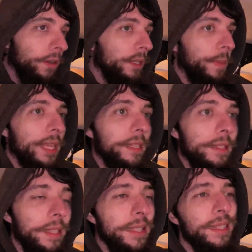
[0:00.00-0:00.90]
is because
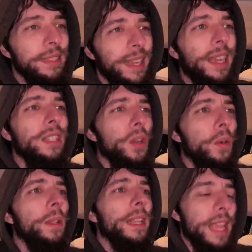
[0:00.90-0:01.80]
this is not
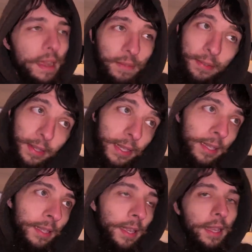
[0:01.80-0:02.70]
totally
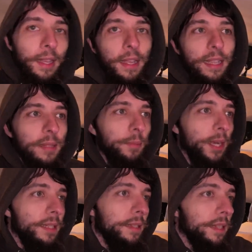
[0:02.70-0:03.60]
everything, and the
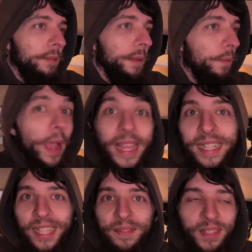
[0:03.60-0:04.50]
prices could be way
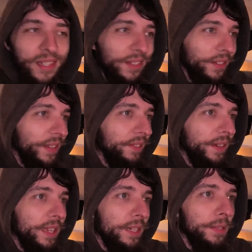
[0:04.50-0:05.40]
different in
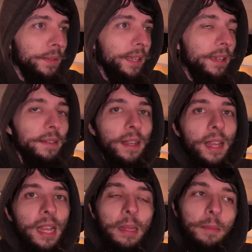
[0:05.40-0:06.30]
33 years from now.
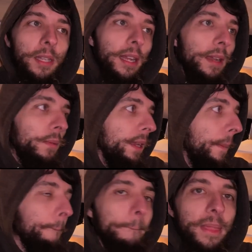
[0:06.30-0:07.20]
But I
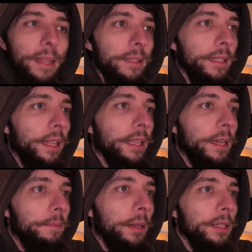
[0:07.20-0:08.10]
went to like
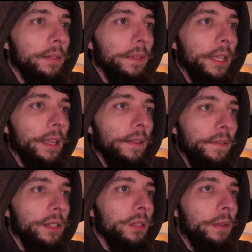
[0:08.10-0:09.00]
a bunch of like
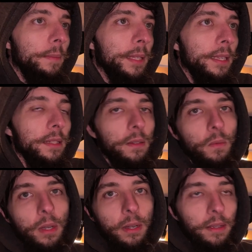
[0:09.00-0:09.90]
official websites of
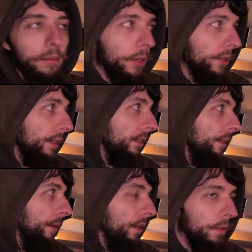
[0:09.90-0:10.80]
where I'd most
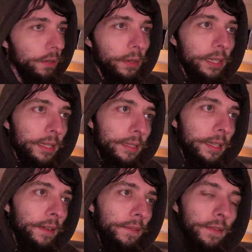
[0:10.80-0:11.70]
likely be ordering this
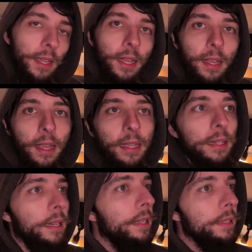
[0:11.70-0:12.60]
stuff, and
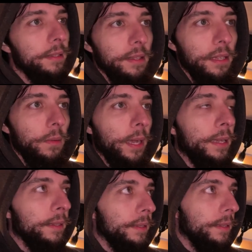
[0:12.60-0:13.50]
it is in the
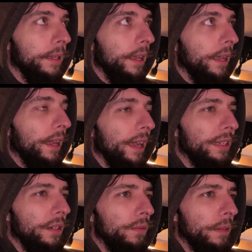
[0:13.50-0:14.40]
U.S. I
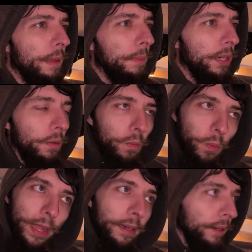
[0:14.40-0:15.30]
don't remember
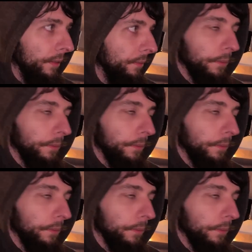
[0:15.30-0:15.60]
where